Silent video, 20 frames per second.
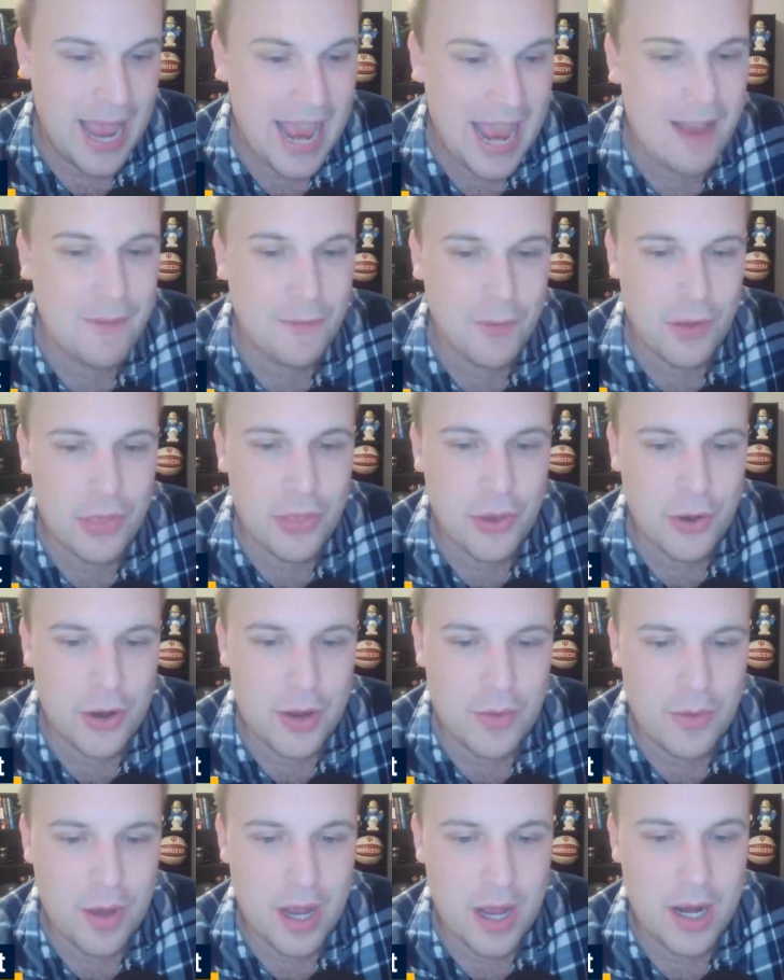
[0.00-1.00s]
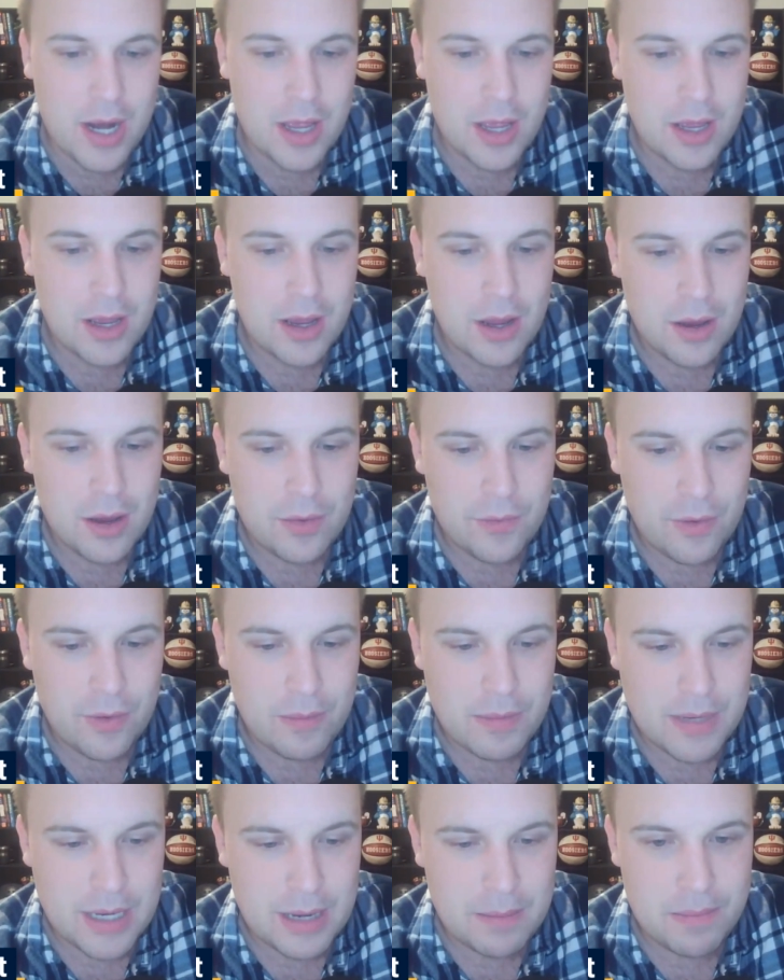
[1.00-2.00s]
eight for thirty-one
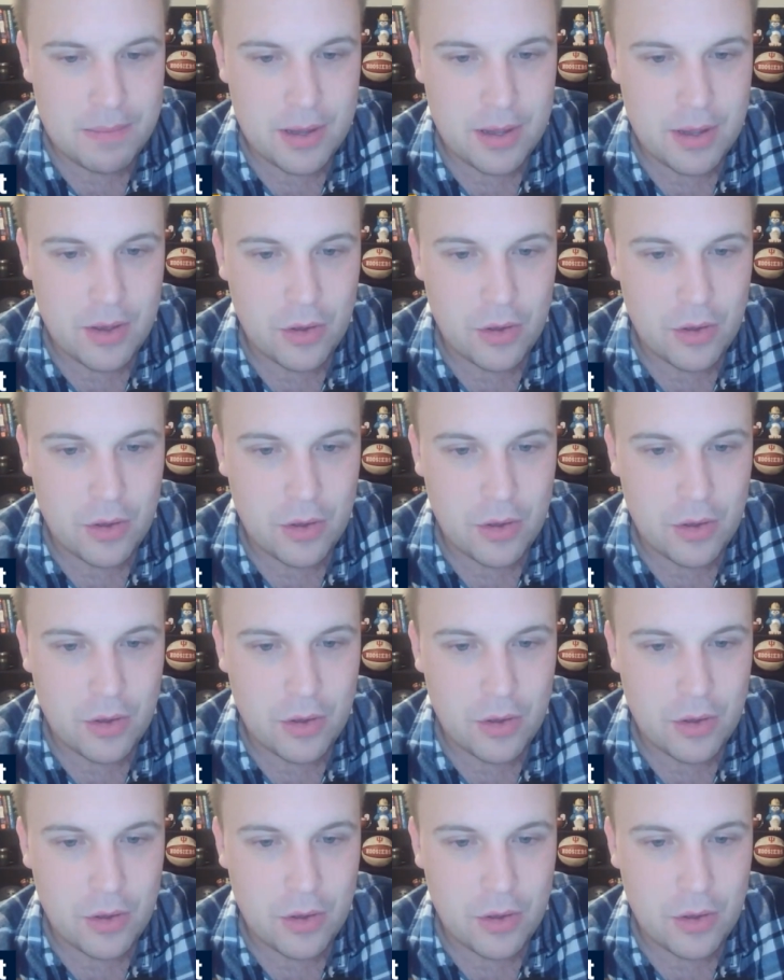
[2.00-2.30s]
from deep.